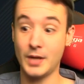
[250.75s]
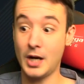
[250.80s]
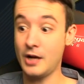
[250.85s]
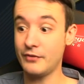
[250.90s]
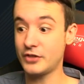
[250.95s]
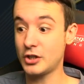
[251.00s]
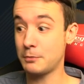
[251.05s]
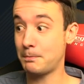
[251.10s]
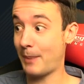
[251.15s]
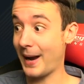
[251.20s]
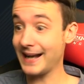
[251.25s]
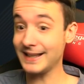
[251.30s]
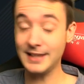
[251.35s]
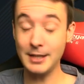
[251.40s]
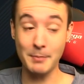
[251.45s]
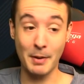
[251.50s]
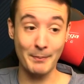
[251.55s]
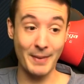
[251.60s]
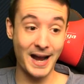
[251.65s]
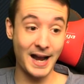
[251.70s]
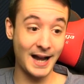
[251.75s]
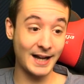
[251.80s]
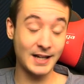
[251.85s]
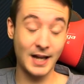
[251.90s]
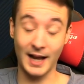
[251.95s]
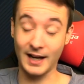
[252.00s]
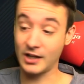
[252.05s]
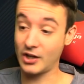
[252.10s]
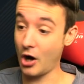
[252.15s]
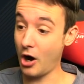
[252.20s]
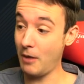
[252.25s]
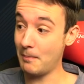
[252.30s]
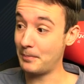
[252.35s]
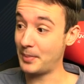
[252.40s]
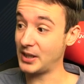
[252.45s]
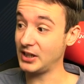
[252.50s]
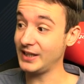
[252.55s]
No, I've just packed him. I can't